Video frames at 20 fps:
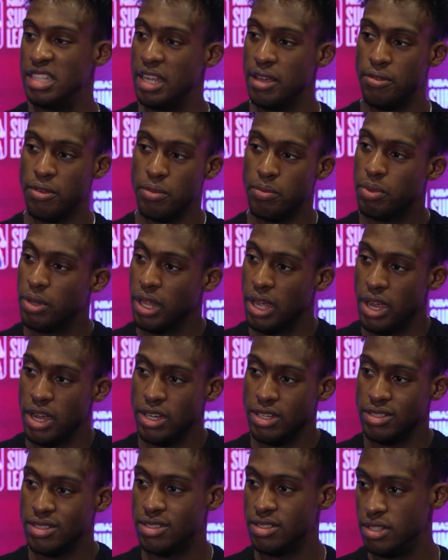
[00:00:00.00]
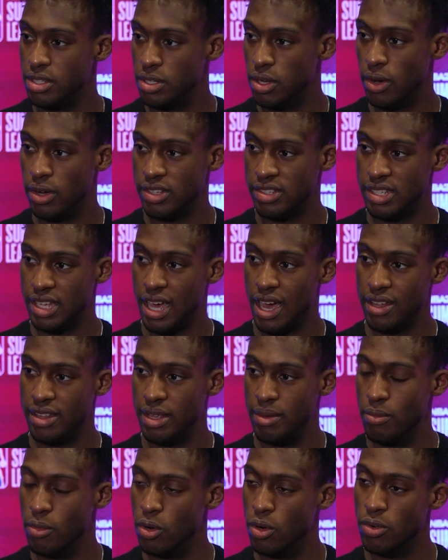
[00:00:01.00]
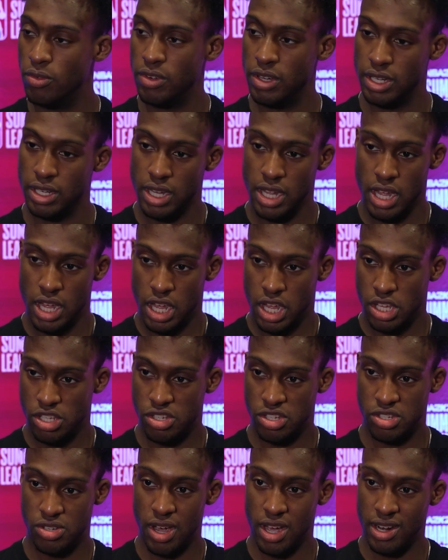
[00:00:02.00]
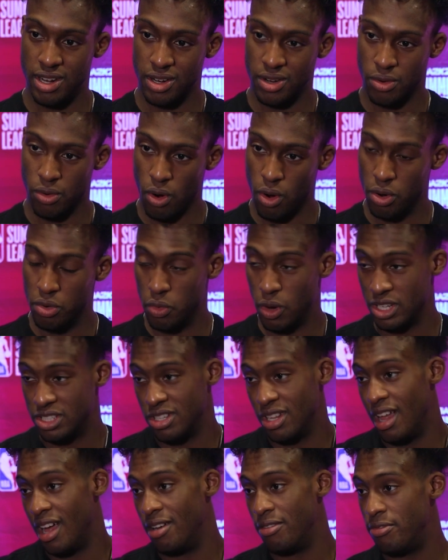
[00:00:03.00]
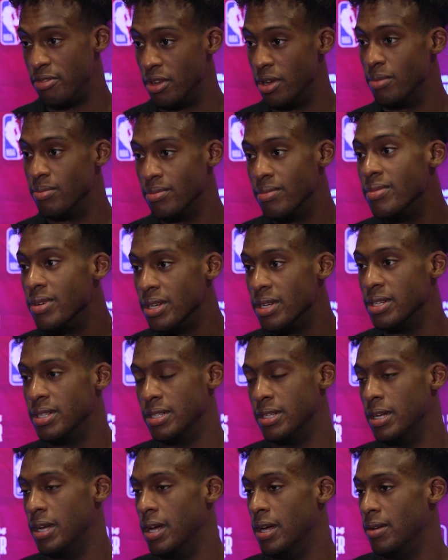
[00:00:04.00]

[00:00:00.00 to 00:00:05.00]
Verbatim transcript: different players, and see how they move, and just try to grow and watch a lot of film. How